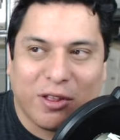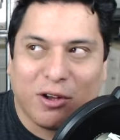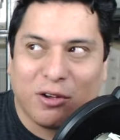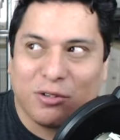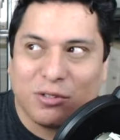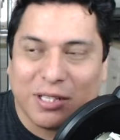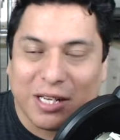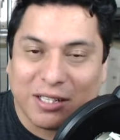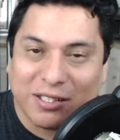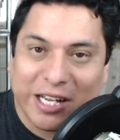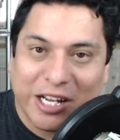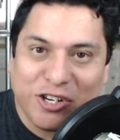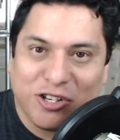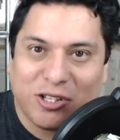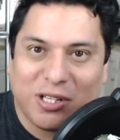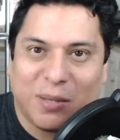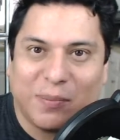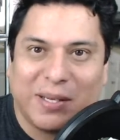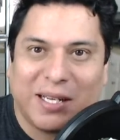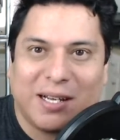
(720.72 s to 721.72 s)
those
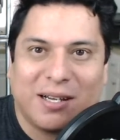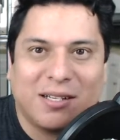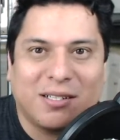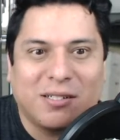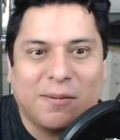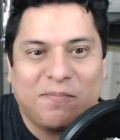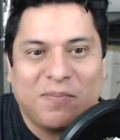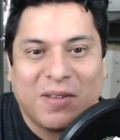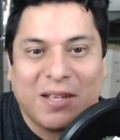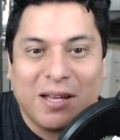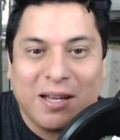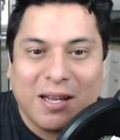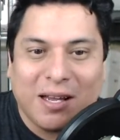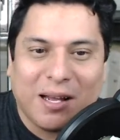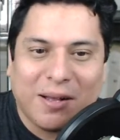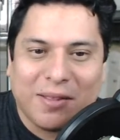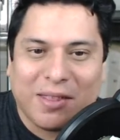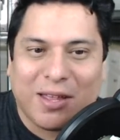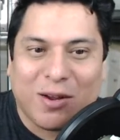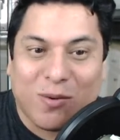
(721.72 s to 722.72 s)
intentionally because
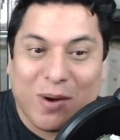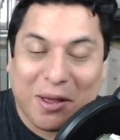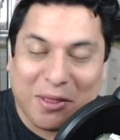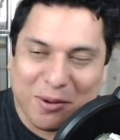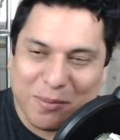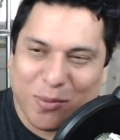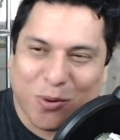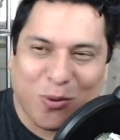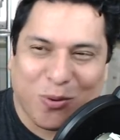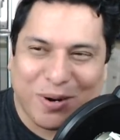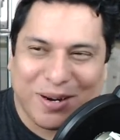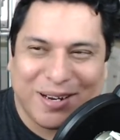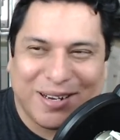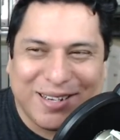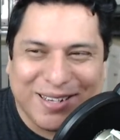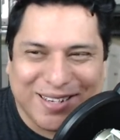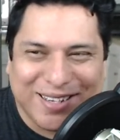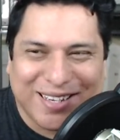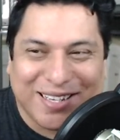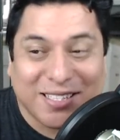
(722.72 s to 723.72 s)
they're rather
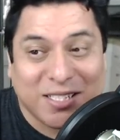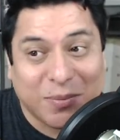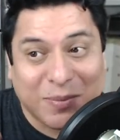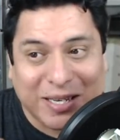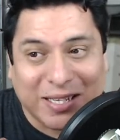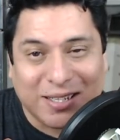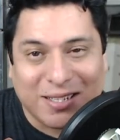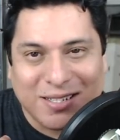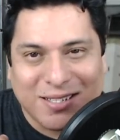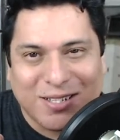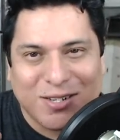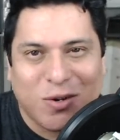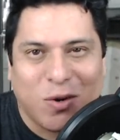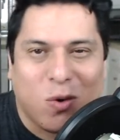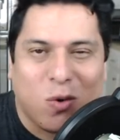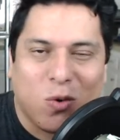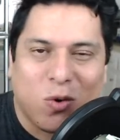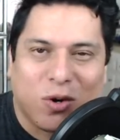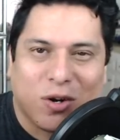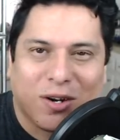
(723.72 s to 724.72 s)
boring, to me at least,
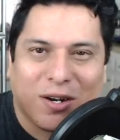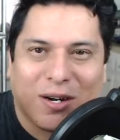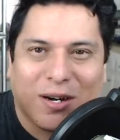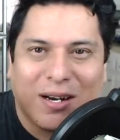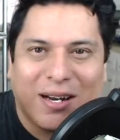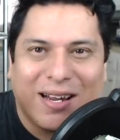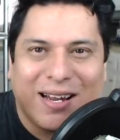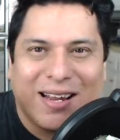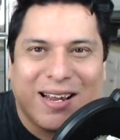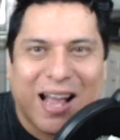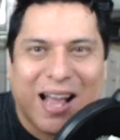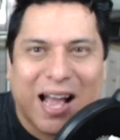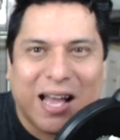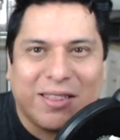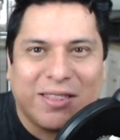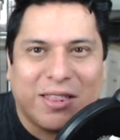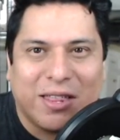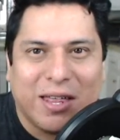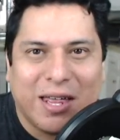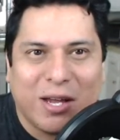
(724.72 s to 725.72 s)
or
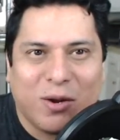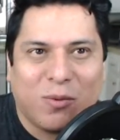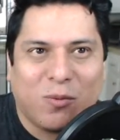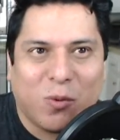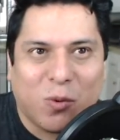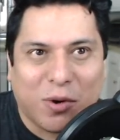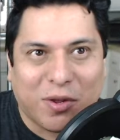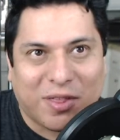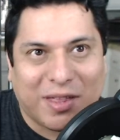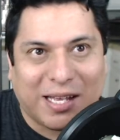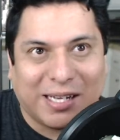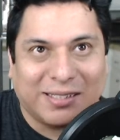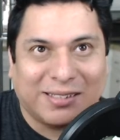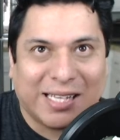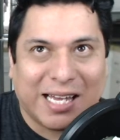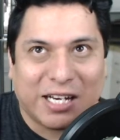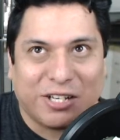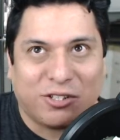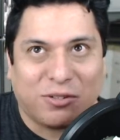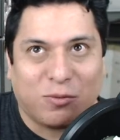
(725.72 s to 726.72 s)
they were things
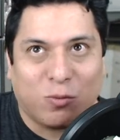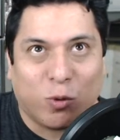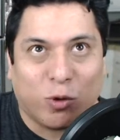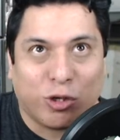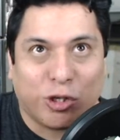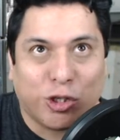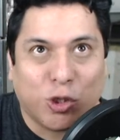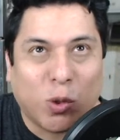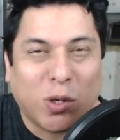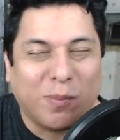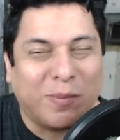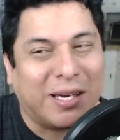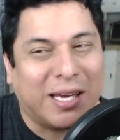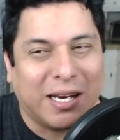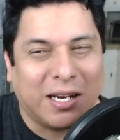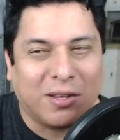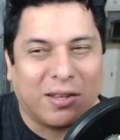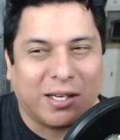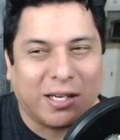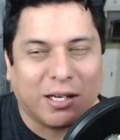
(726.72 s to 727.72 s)
that weren't showing me
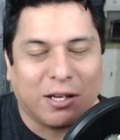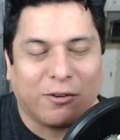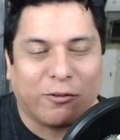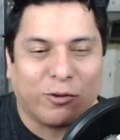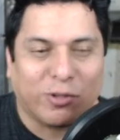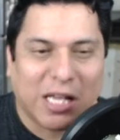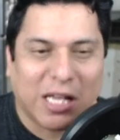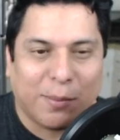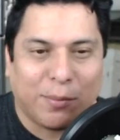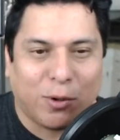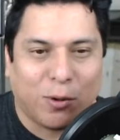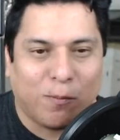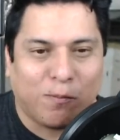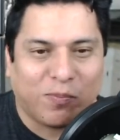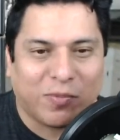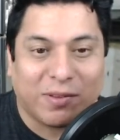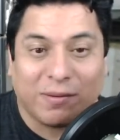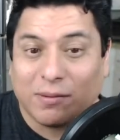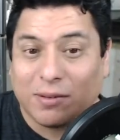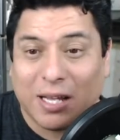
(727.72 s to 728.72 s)
anything new. For example,
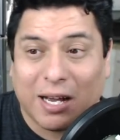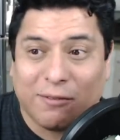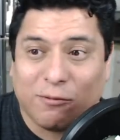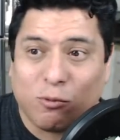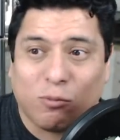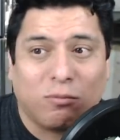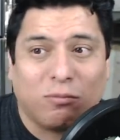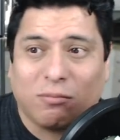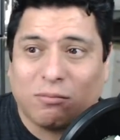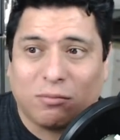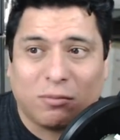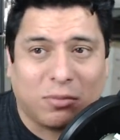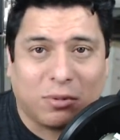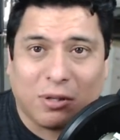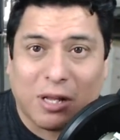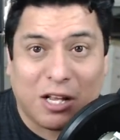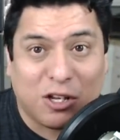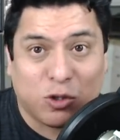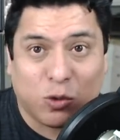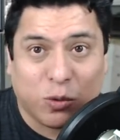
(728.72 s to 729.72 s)
love
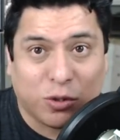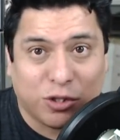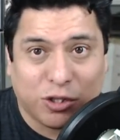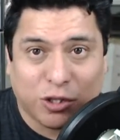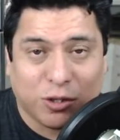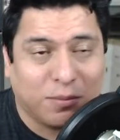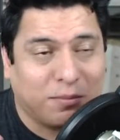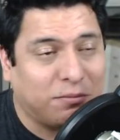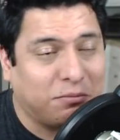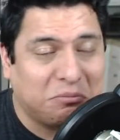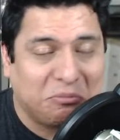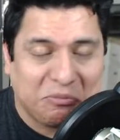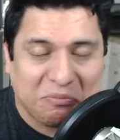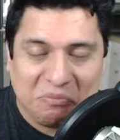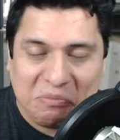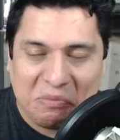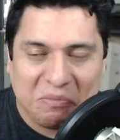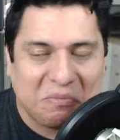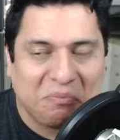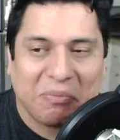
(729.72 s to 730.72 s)
Lost World 2.
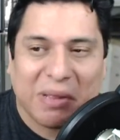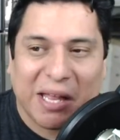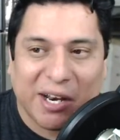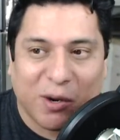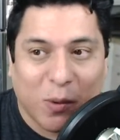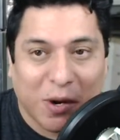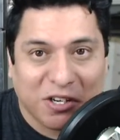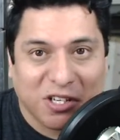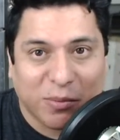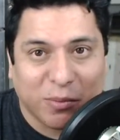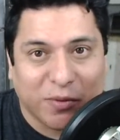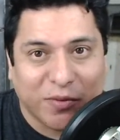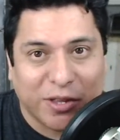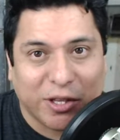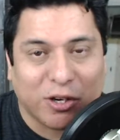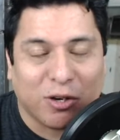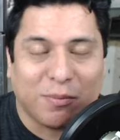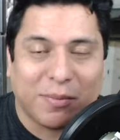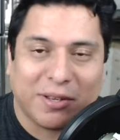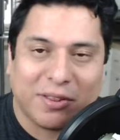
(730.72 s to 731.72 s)
Plan to watch the movie
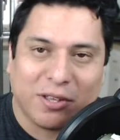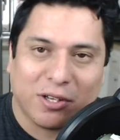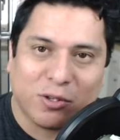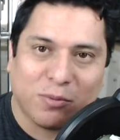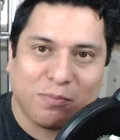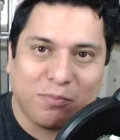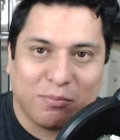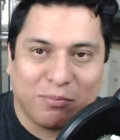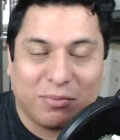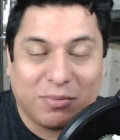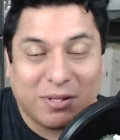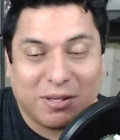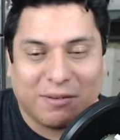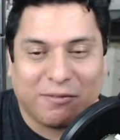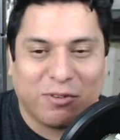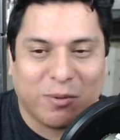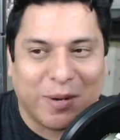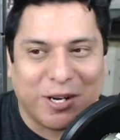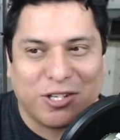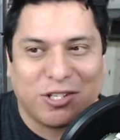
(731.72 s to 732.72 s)
theater. But the
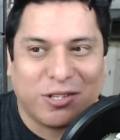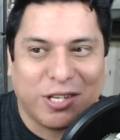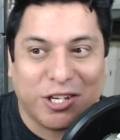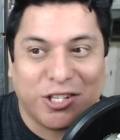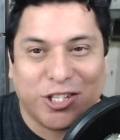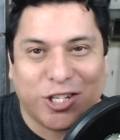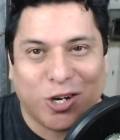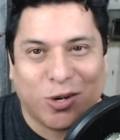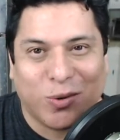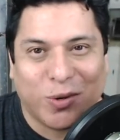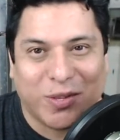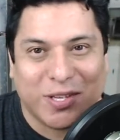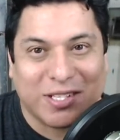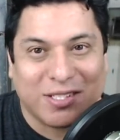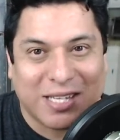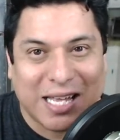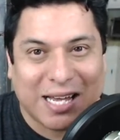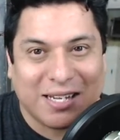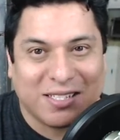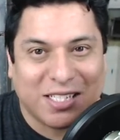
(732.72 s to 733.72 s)
information they showed with
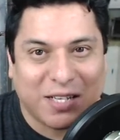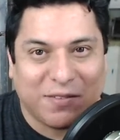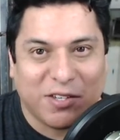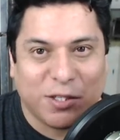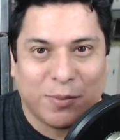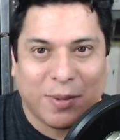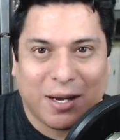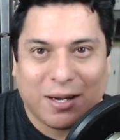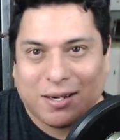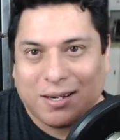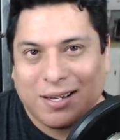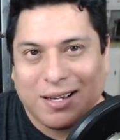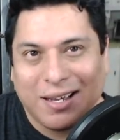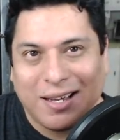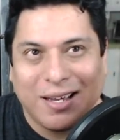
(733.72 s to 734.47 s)
this last TV spot,